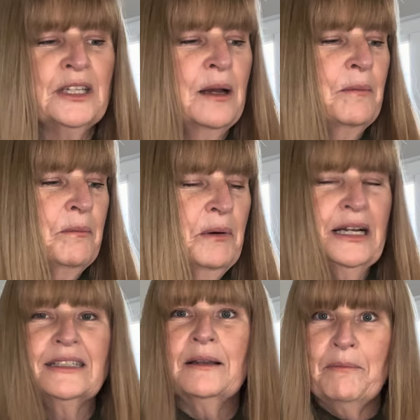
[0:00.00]

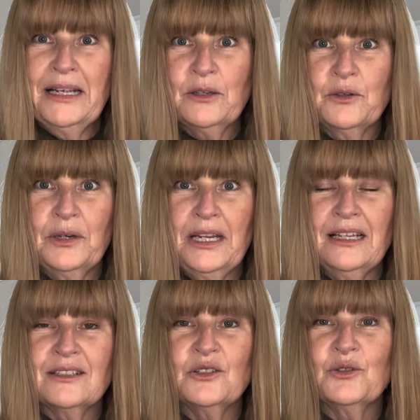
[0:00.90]
But
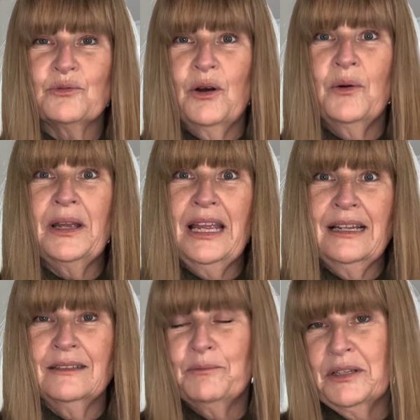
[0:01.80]
microgreens grow
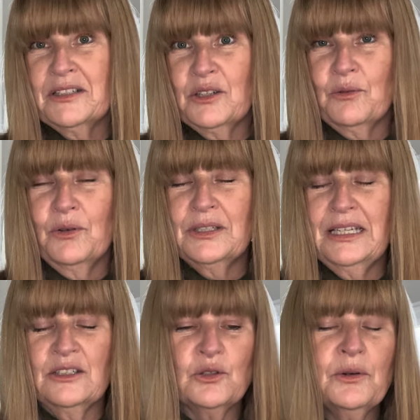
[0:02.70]
because it grows
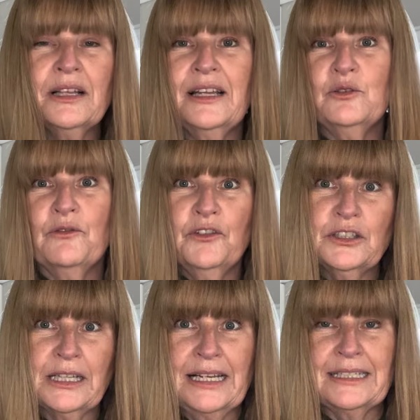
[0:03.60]
in soil and you
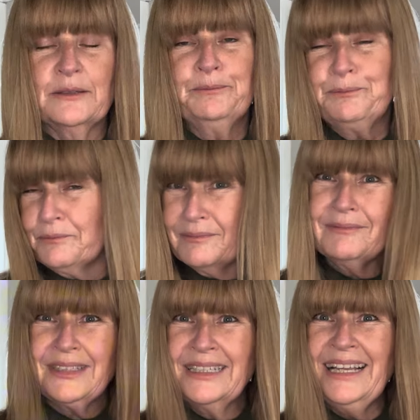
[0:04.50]
fertilize them,
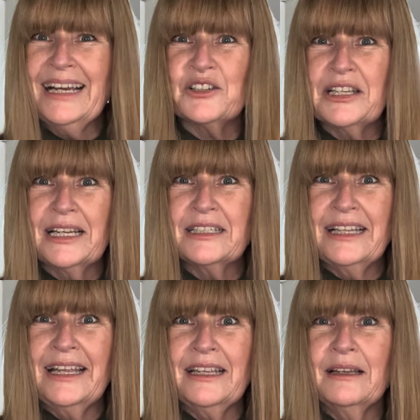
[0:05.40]

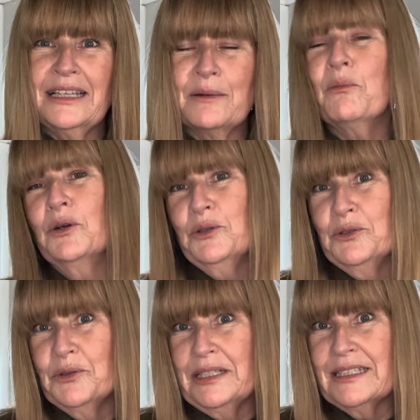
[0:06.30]
they get more
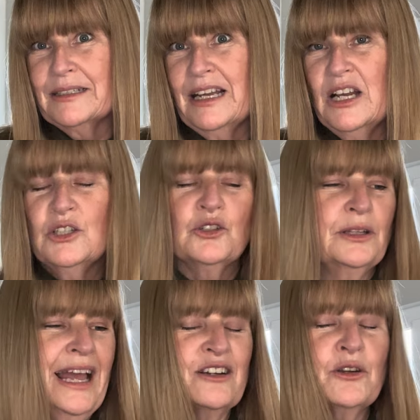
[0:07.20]
nutrients. So
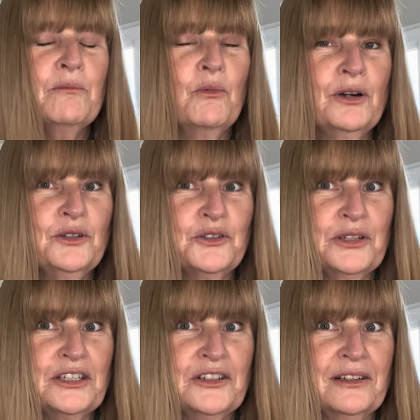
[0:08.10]
they're actually more
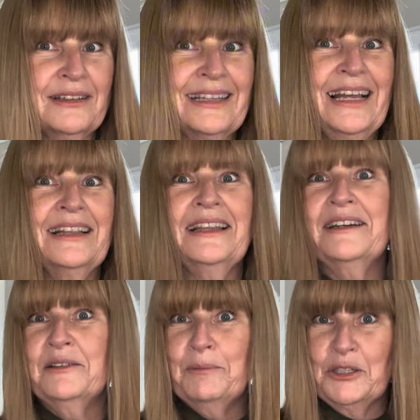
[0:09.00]
nutritional than
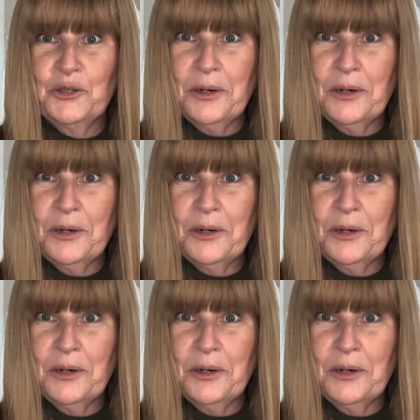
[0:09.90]
their mature